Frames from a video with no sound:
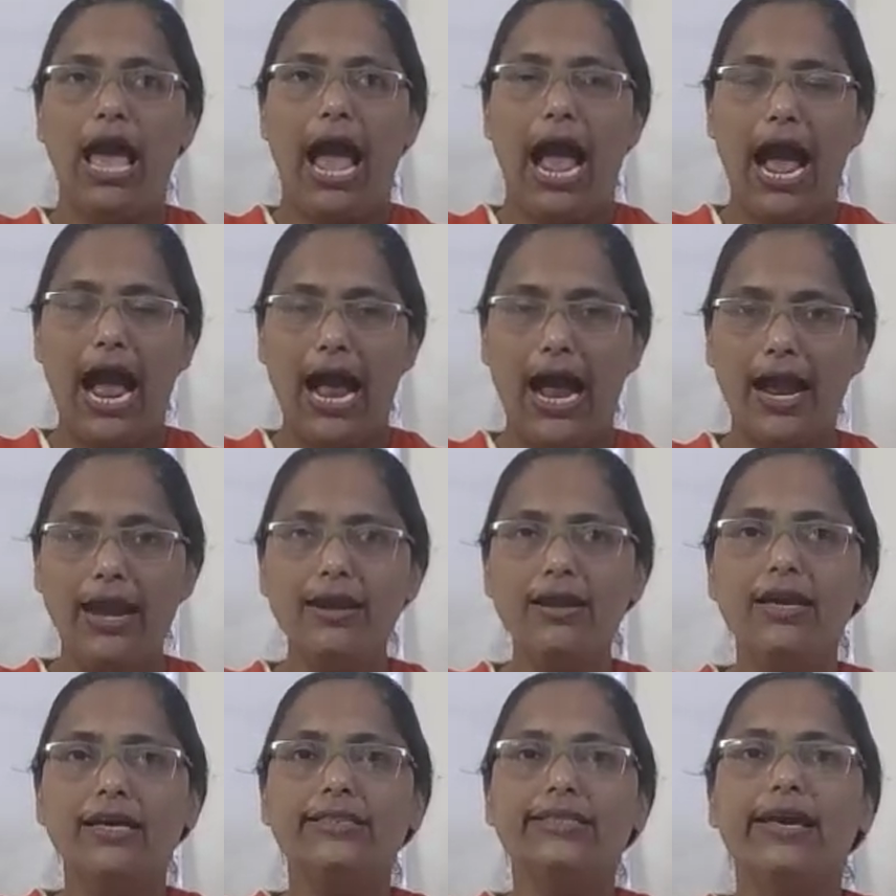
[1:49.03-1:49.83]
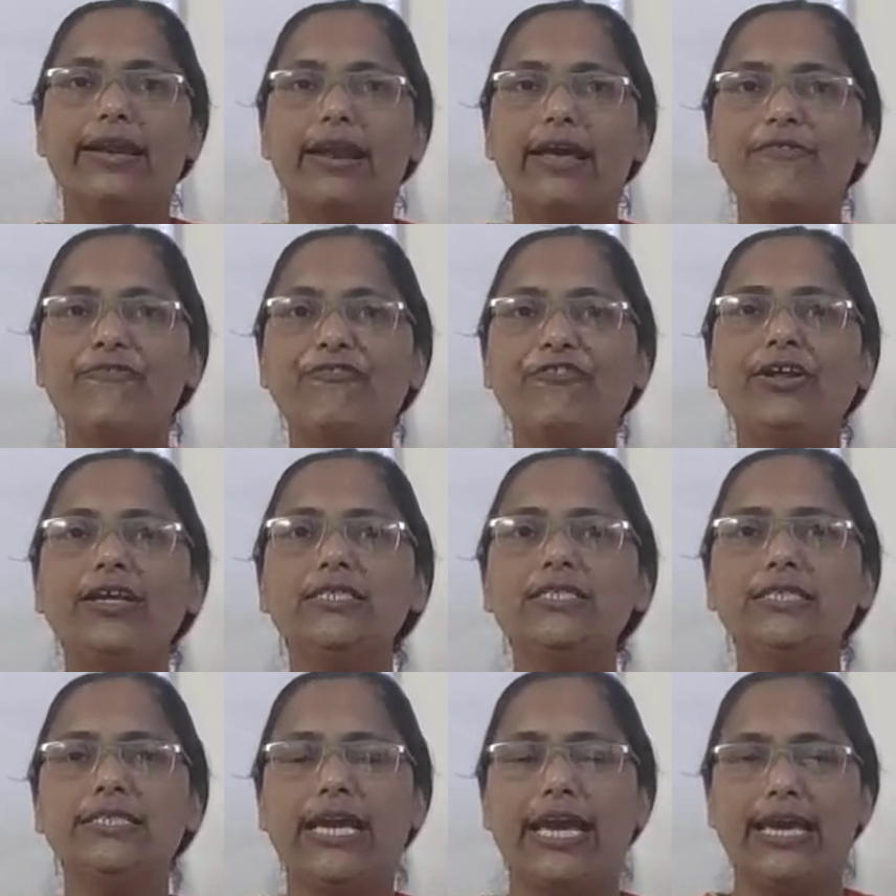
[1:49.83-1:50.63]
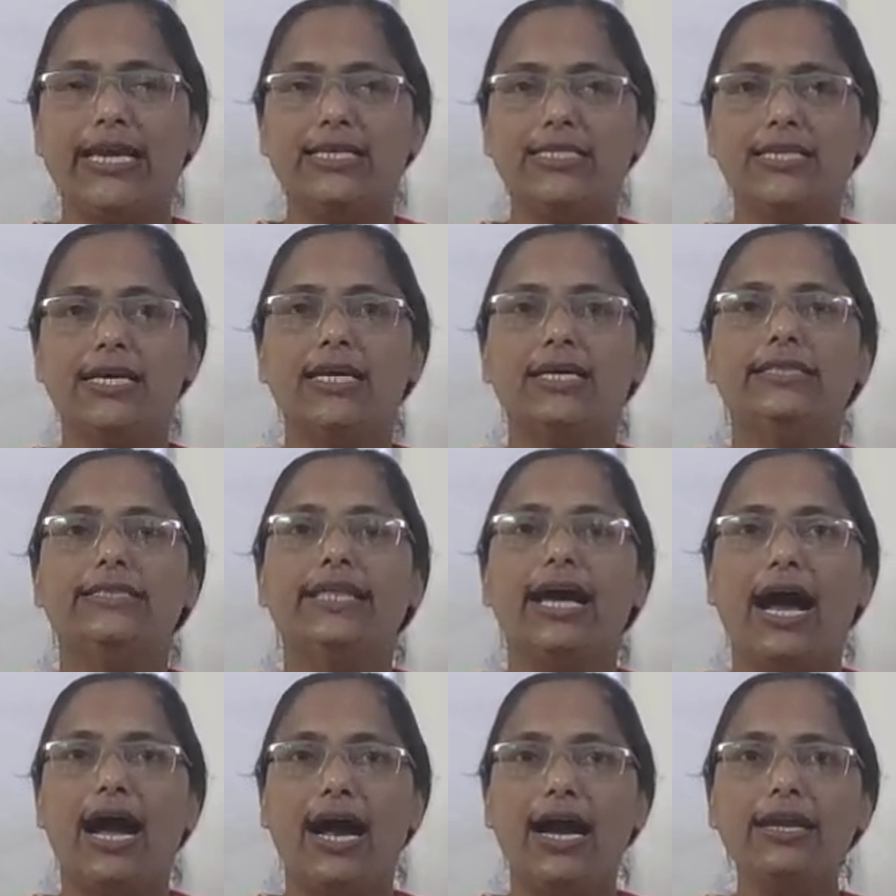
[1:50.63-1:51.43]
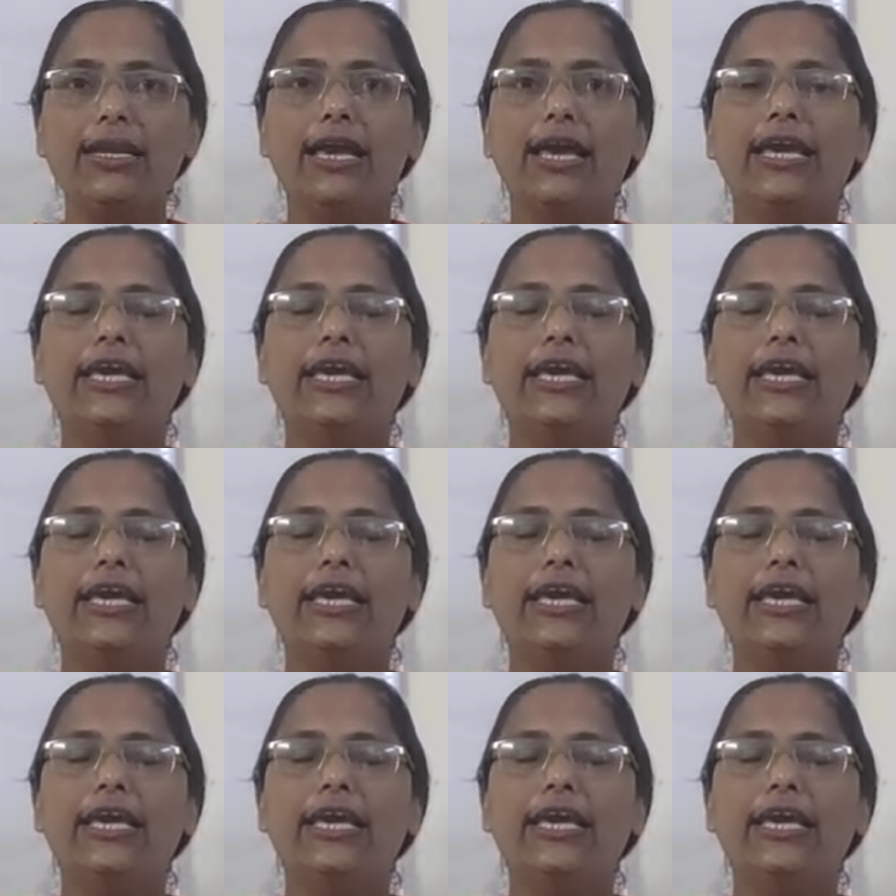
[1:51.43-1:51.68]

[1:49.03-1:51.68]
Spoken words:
and the referee says that